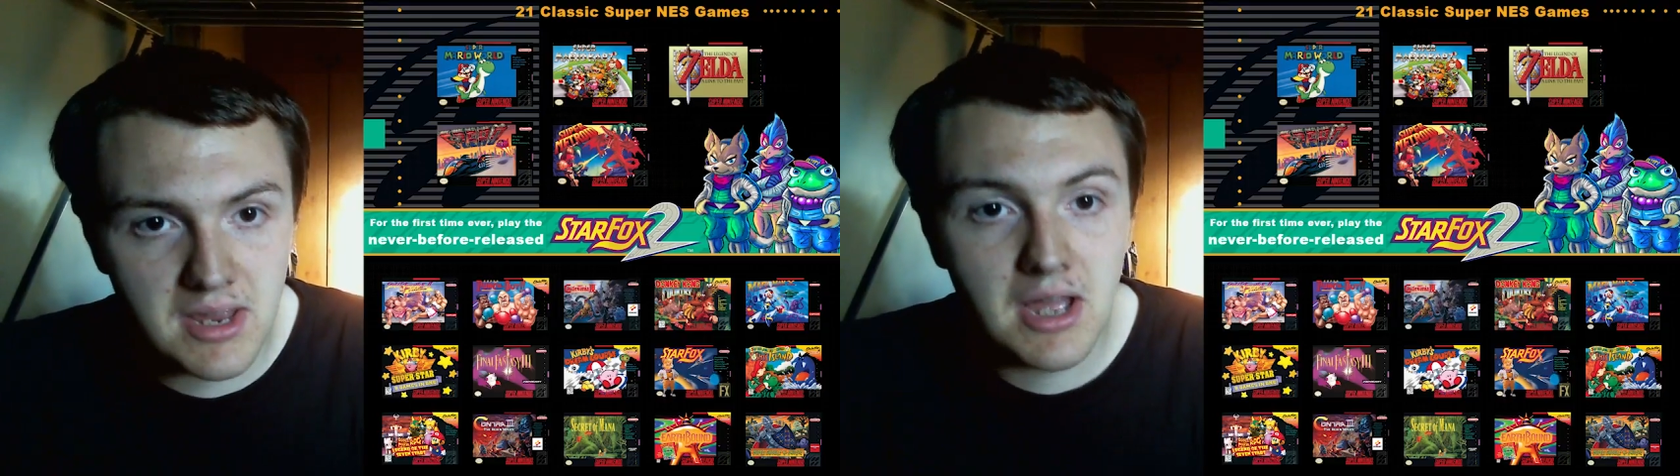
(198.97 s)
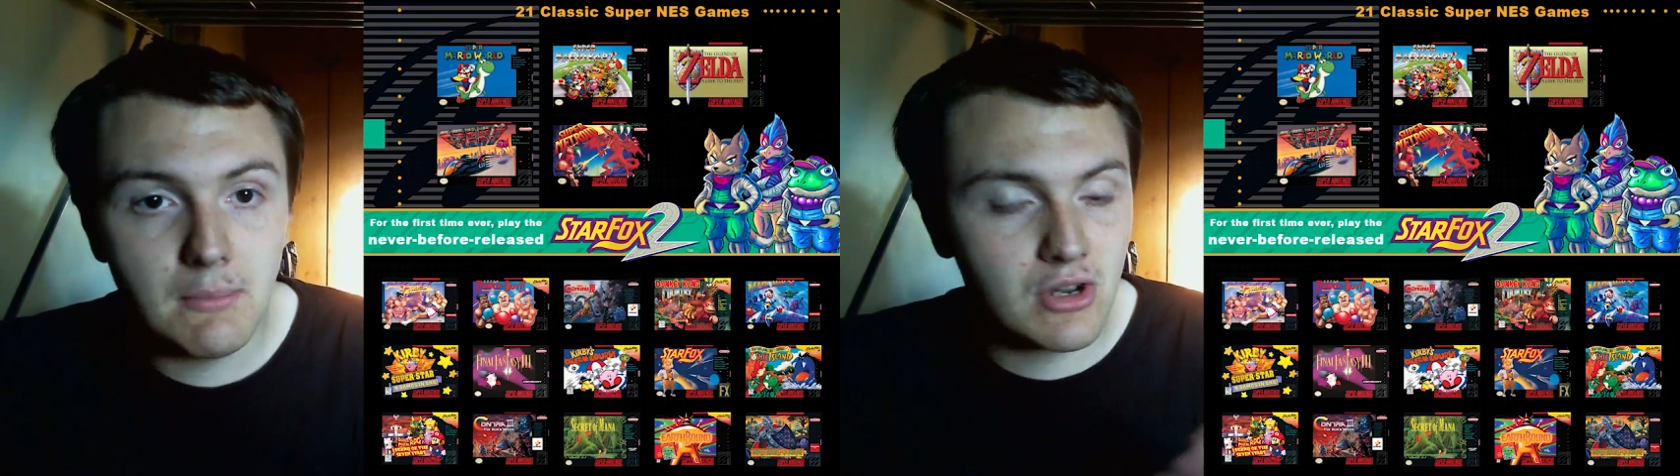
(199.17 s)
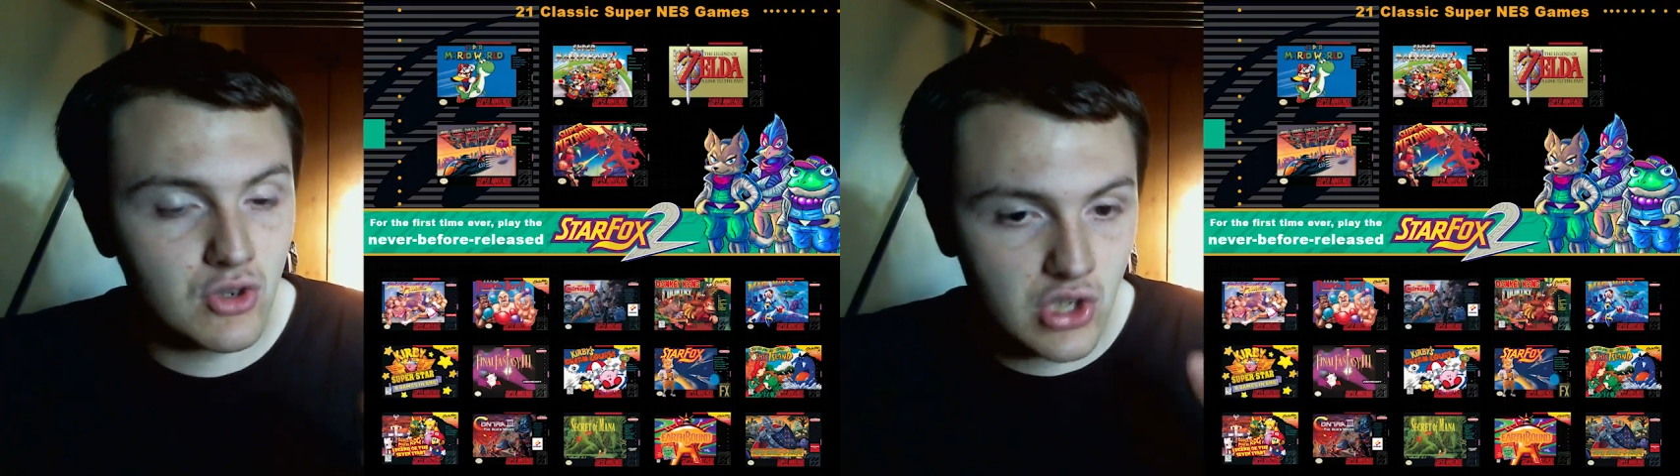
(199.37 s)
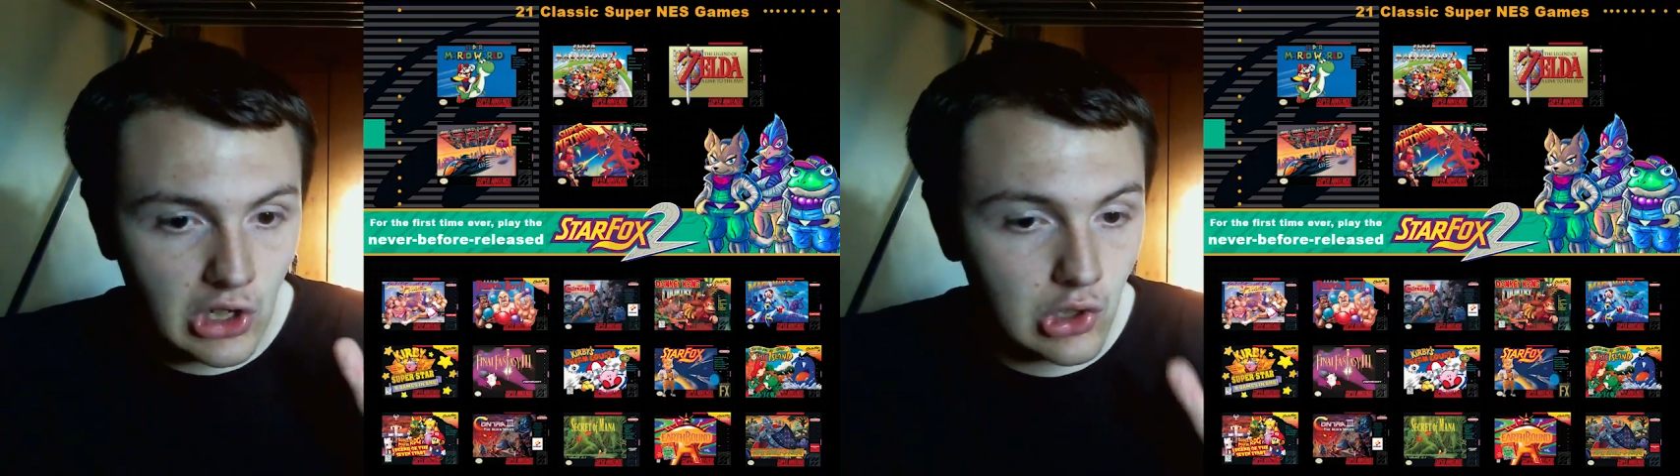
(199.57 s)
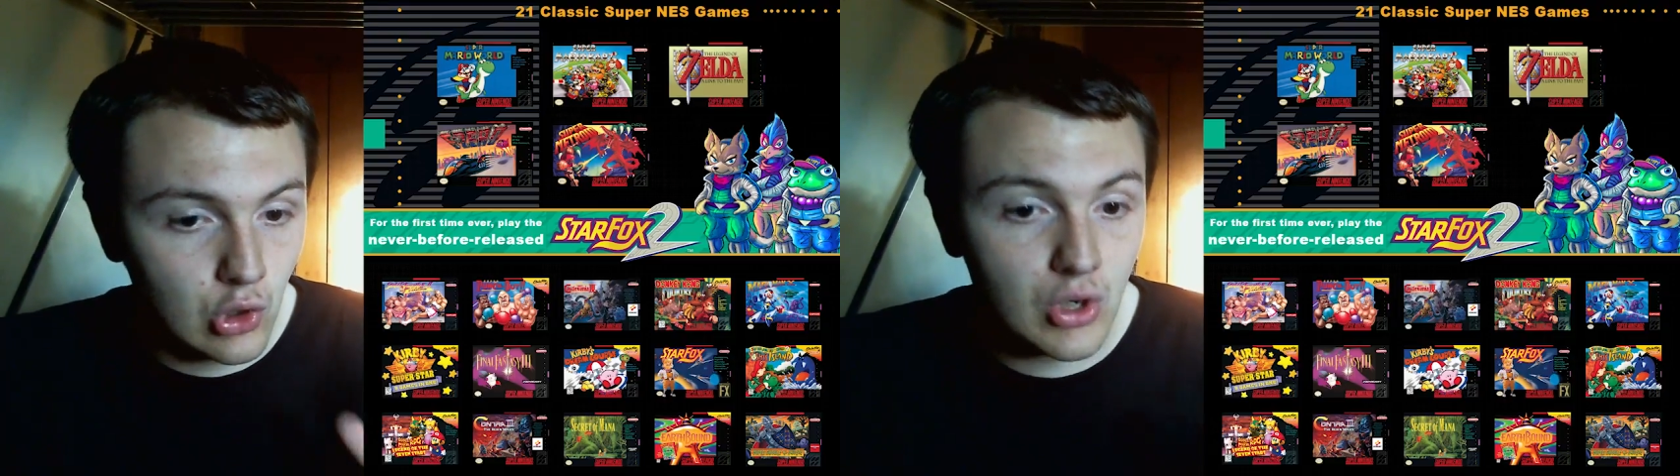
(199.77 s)
Because
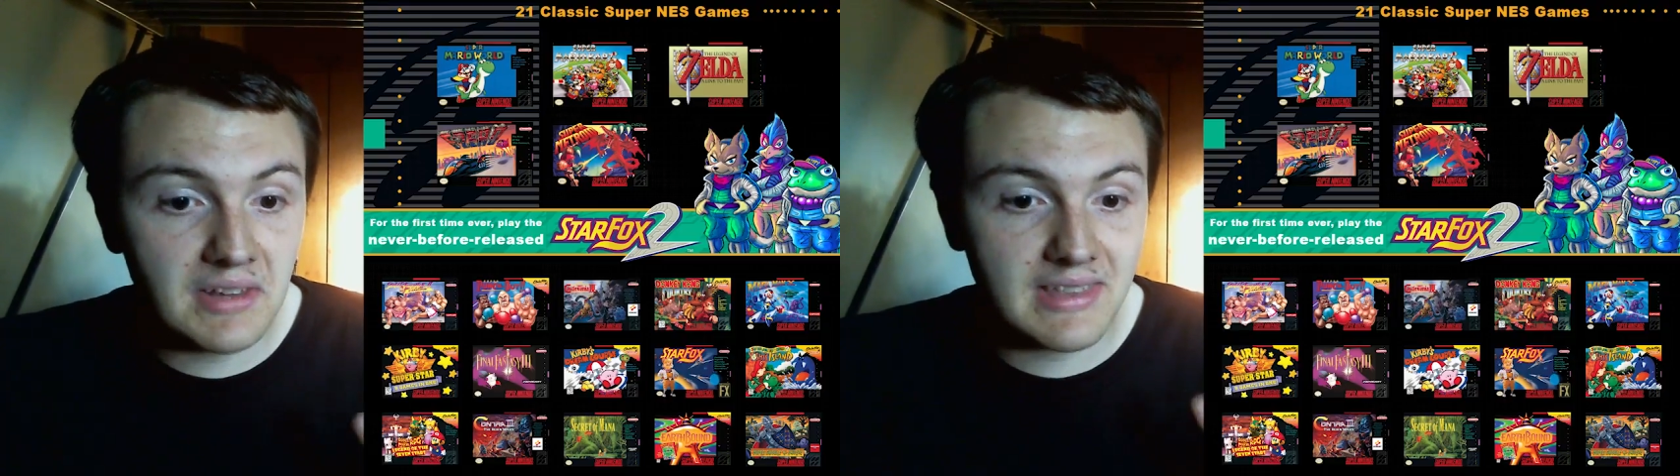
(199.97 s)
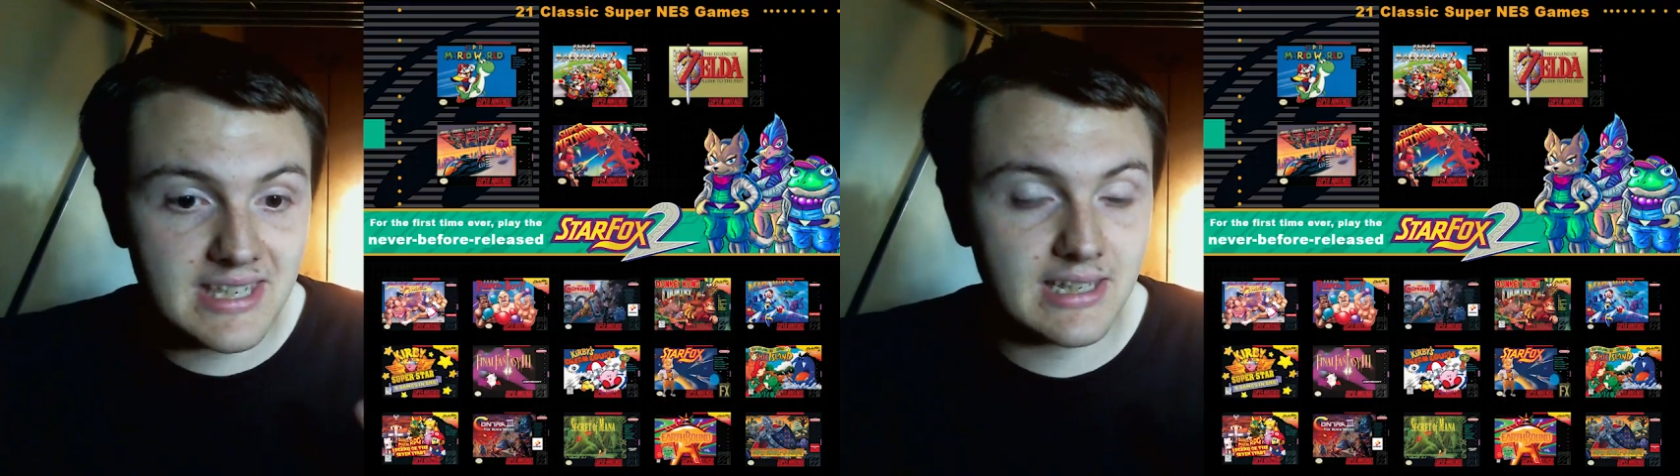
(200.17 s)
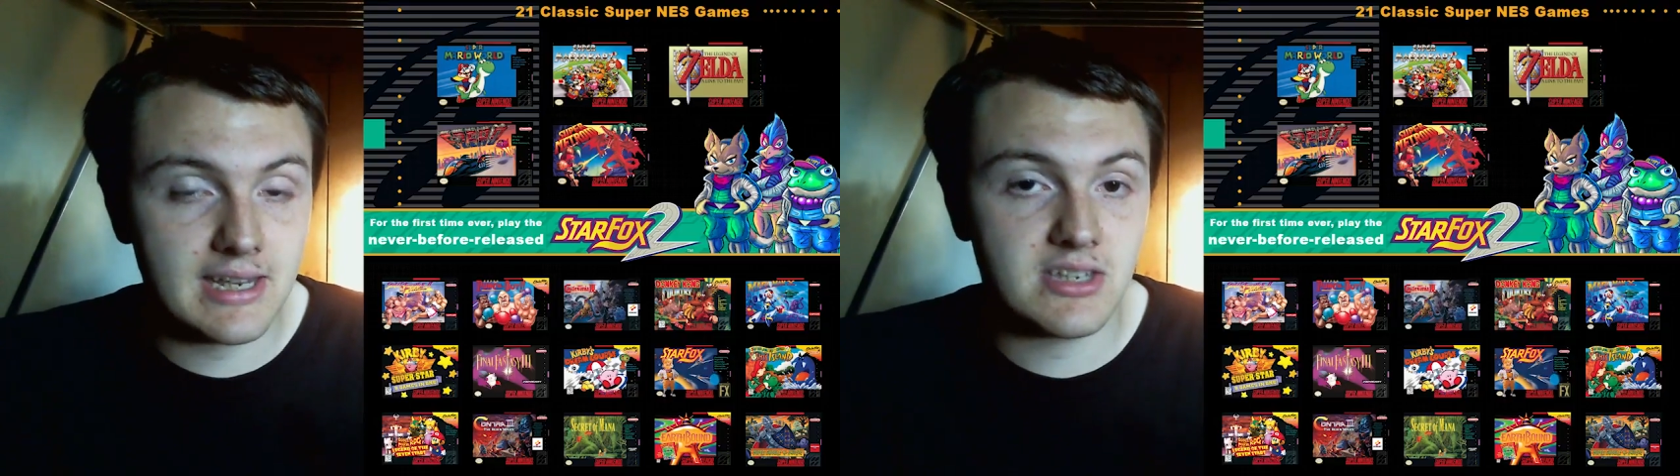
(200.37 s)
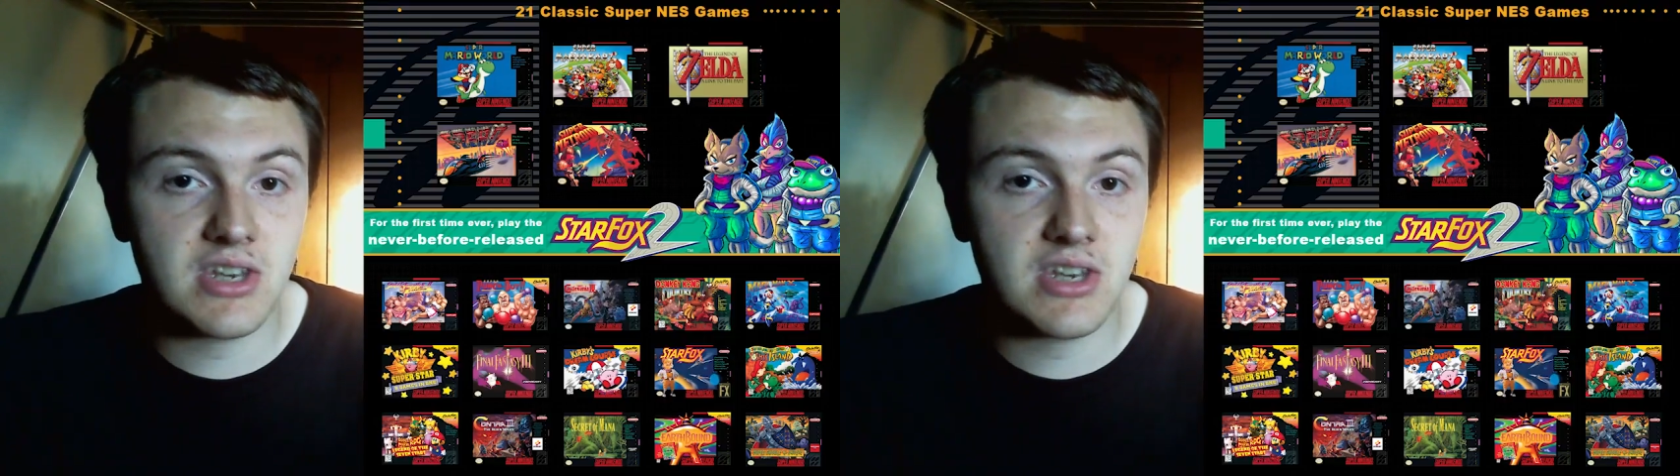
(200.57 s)
look at this list,